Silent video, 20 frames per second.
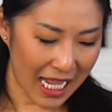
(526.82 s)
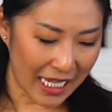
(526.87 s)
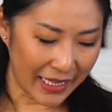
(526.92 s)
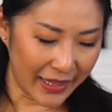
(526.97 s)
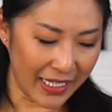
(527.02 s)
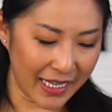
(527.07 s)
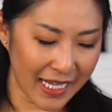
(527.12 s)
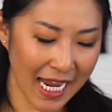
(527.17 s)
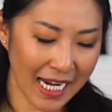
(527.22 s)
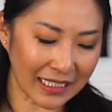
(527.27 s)

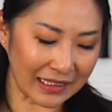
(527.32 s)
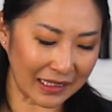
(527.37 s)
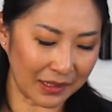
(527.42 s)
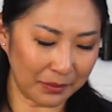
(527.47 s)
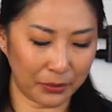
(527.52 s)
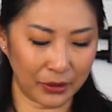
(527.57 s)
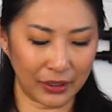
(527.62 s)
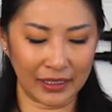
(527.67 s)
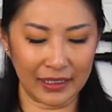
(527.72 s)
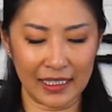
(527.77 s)
The next
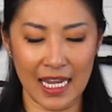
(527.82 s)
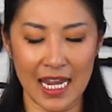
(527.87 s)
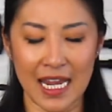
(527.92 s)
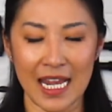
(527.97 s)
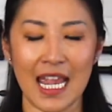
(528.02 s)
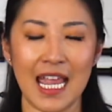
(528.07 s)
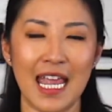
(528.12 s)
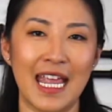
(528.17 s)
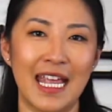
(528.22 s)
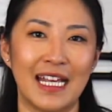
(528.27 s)
important
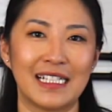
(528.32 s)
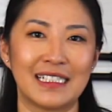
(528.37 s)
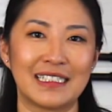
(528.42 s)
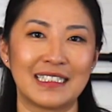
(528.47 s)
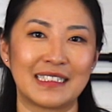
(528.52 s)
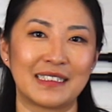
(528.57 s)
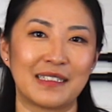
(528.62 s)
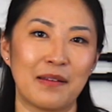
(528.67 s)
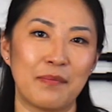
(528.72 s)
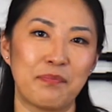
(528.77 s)
thing
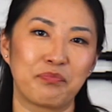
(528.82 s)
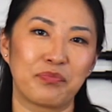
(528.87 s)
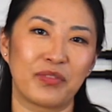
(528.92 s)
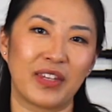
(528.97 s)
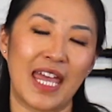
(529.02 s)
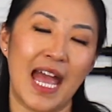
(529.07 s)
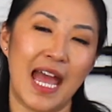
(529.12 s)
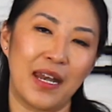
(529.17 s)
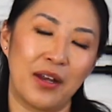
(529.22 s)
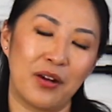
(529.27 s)
is
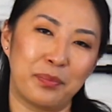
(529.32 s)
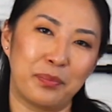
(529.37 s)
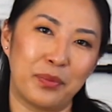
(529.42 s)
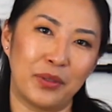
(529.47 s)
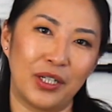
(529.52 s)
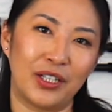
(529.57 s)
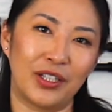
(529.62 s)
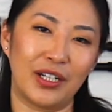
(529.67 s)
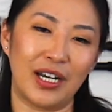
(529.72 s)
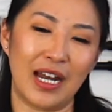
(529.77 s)
can
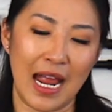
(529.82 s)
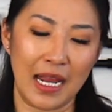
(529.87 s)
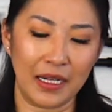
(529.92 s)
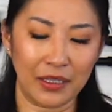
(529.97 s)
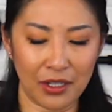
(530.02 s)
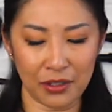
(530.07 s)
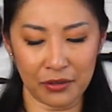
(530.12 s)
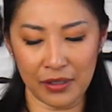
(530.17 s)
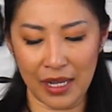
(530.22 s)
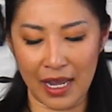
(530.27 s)
opener. I
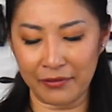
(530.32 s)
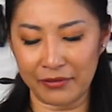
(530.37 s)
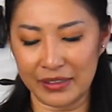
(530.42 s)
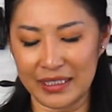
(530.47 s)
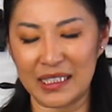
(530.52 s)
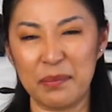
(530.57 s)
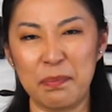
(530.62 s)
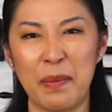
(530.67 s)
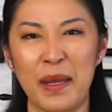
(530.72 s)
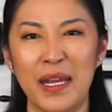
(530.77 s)
know I was
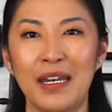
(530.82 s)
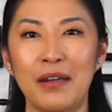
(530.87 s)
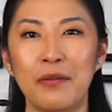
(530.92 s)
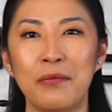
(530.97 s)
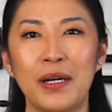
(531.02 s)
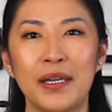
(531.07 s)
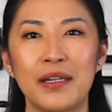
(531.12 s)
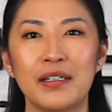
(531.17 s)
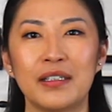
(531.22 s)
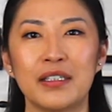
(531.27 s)
debating
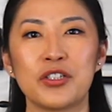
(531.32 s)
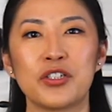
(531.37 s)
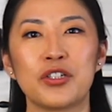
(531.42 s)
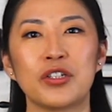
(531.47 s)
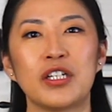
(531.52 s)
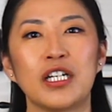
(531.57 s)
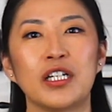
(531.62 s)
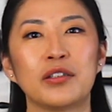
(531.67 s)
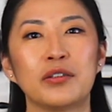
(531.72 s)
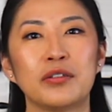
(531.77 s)
whether I
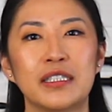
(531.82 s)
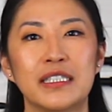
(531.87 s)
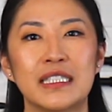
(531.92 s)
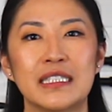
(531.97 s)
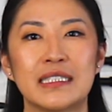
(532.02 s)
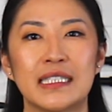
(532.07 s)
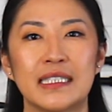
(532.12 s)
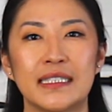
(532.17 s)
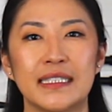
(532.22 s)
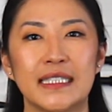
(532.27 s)
should include
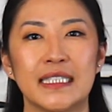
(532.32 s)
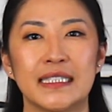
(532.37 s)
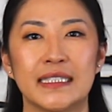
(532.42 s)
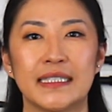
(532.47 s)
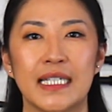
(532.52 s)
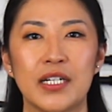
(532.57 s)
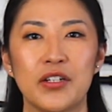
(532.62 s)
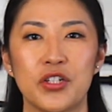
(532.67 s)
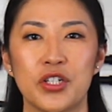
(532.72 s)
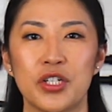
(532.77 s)
this in
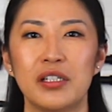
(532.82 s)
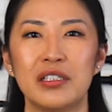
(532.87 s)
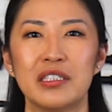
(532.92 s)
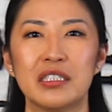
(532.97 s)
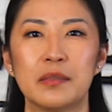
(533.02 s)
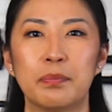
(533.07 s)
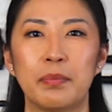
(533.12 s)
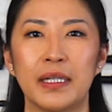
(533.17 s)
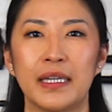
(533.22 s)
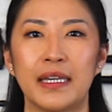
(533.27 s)

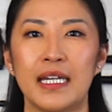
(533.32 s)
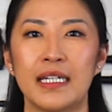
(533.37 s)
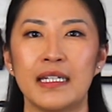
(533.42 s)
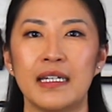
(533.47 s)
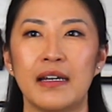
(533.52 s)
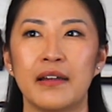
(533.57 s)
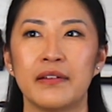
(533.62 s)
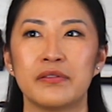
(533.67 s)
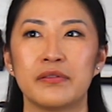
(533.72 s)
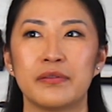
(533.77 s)
essentials, but then
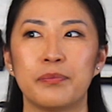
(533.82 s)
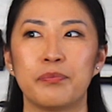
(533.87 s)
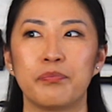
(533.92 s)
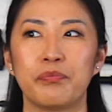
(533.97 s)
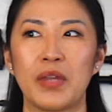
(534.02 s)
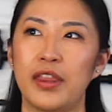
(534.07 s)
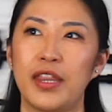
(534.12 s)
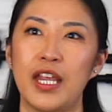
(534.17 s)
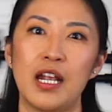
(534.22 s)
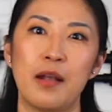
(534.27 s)
I
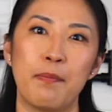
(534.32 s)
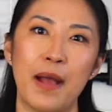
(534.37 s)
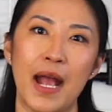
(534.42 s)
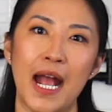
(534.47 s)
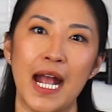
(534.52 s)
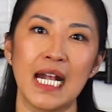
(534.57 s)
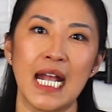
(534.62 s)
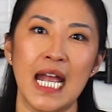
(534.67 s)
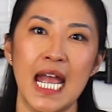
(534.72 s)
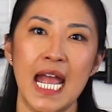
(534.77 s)
think
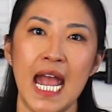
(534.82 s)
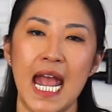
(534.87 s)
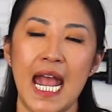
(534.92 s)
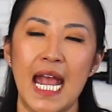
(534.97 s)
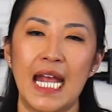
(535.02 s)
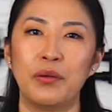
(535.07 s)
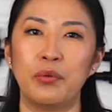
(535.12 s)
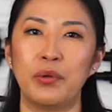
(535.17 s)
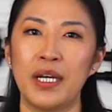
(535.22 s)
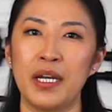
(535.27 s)
back,
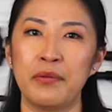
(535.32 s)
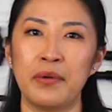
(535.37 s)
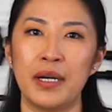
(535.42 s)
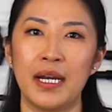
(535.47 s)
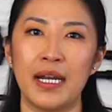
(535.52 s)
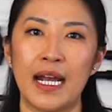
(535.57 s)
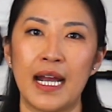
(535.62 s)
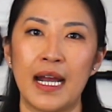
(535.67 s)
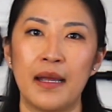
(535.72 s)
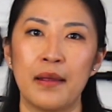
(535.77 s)
and whenever
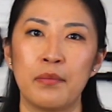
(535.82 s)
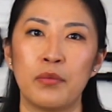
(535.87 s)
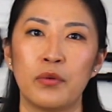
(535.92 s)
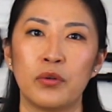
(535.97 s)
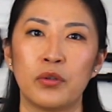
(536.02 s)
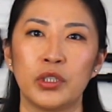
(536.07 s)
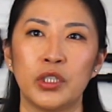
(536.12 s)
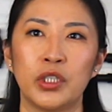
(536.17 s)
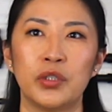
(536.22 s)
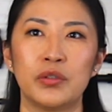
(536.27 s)
I'm
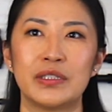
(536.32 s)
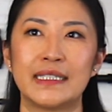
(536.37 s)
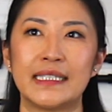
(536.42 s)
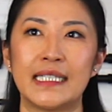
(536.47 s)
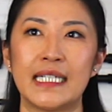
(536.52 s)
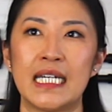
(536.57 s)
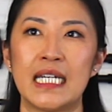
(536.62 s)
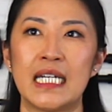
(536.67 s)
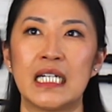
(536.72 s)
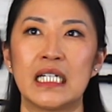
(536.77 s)

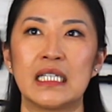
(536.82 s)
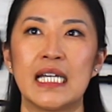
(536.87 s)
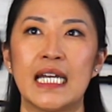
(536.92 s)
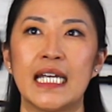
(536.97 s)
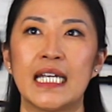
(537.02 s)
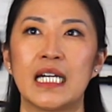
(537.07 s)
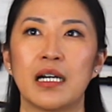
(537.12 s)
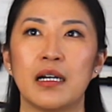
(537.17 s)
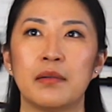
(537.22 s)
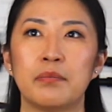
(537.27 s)
using
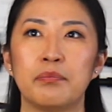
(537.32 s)
like